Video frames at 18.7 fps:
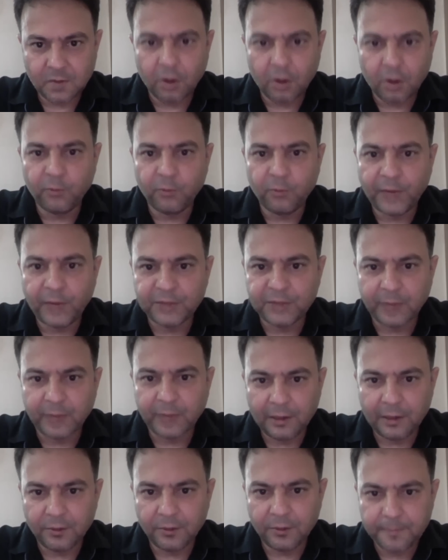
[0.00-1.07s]
on face
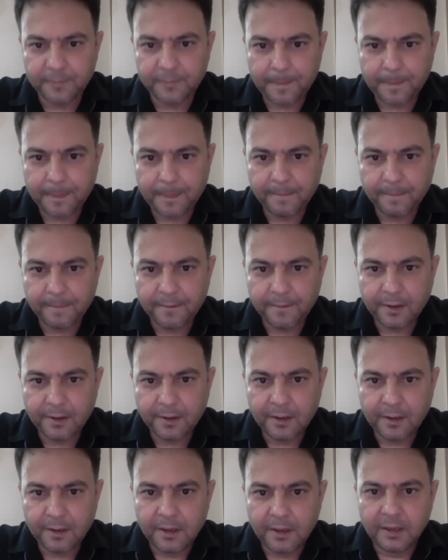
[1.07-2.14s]
value
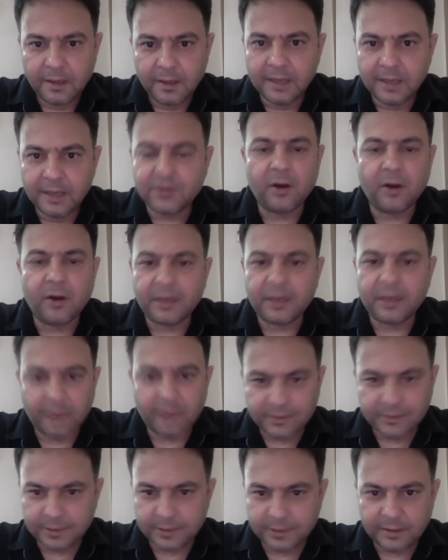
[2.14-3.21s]
is not
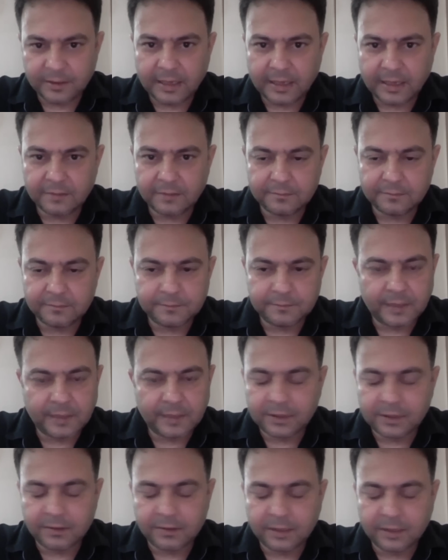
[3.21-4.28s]
advisable, and
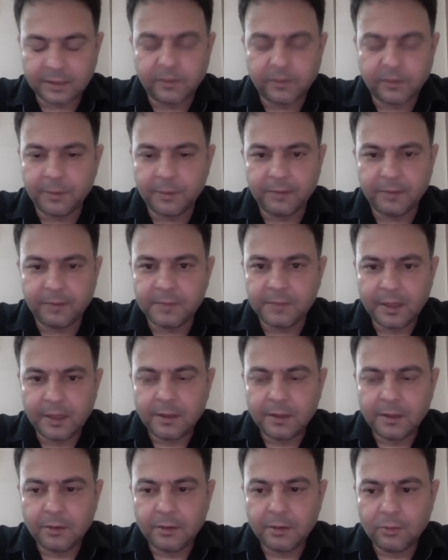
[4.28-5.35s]
it will be
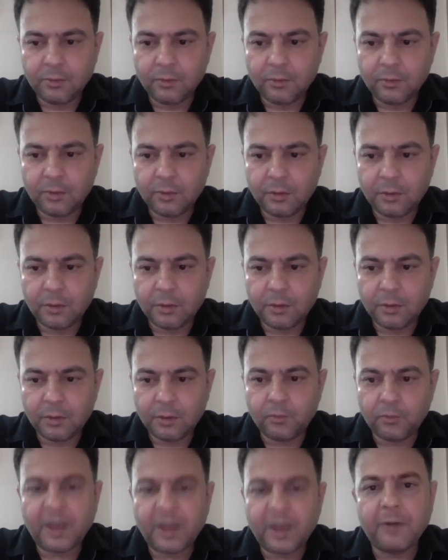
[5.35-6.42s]

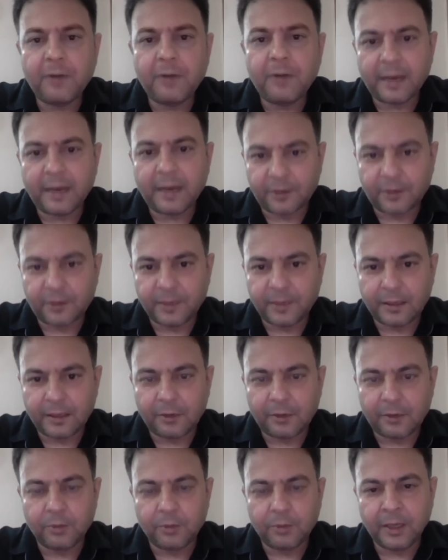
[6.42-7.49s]
very
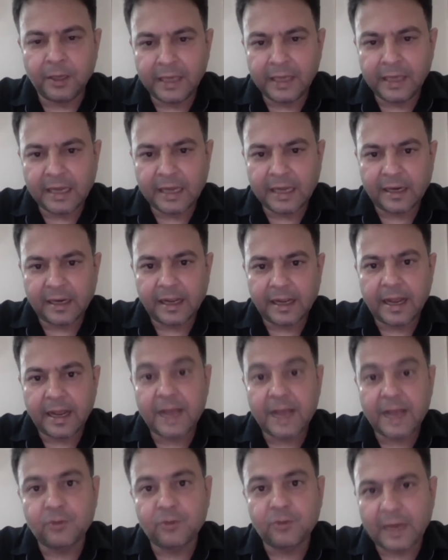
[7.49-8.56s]
detrimental to the near
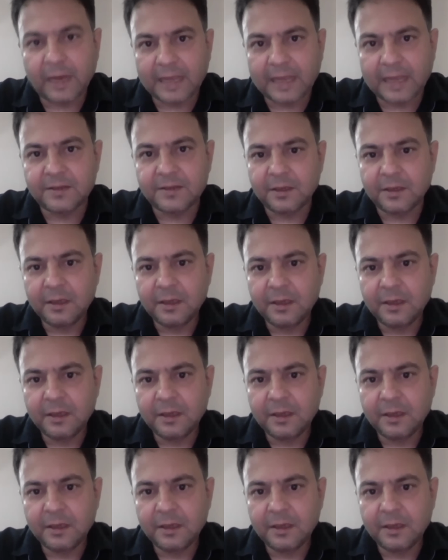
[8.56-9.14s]
as well as